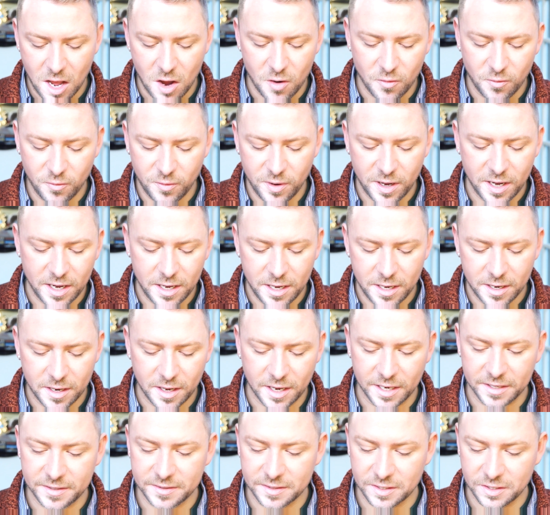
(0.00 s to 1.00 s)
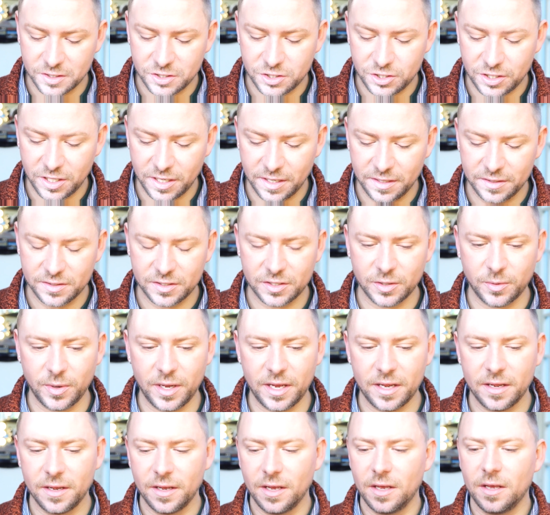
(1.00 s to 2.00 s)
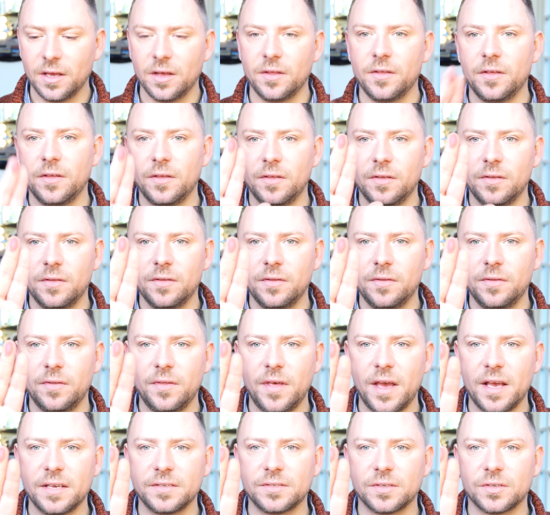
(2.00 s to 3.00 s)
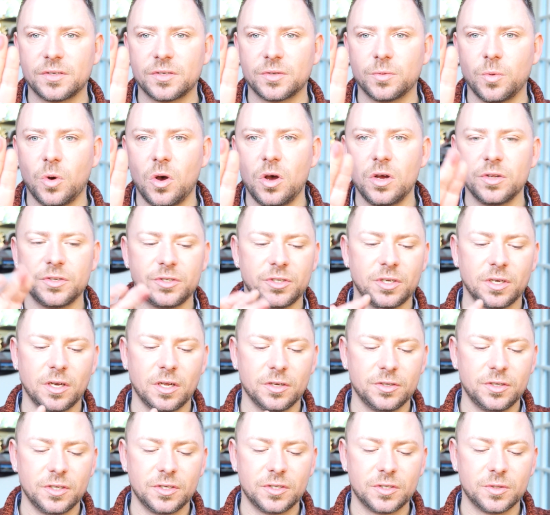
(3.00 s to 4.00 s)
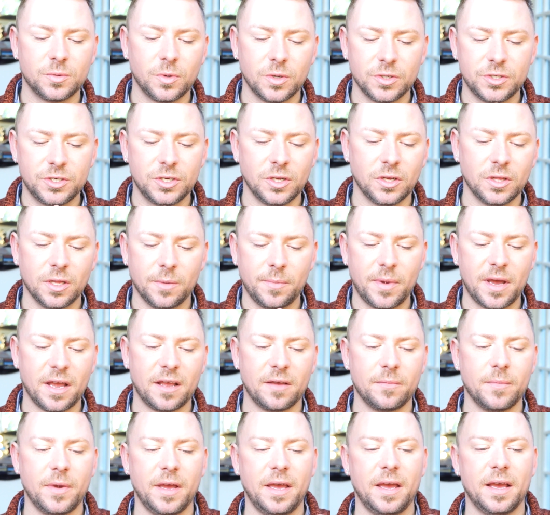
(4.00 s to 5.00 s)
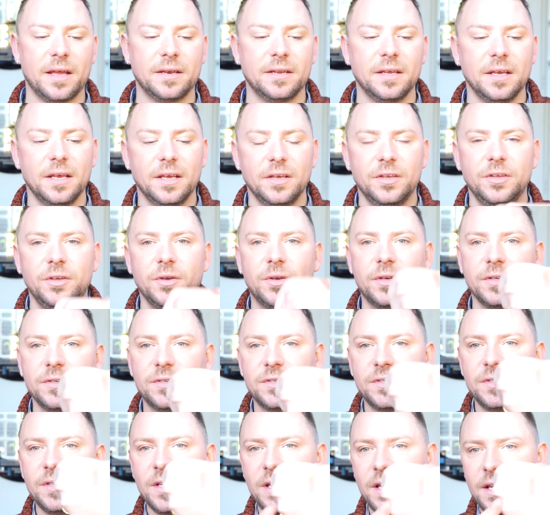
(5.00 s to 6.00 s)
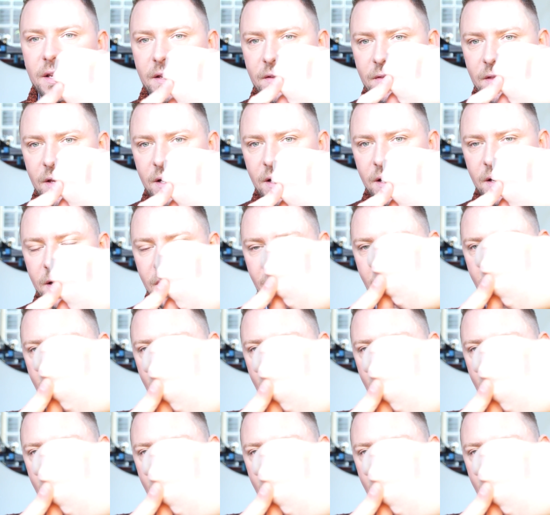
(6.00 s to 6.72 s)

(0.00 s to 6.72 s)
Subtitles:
a really nice sheen to it. There's a swatch, and I'll just swatch it on the back of my hand. You can see that it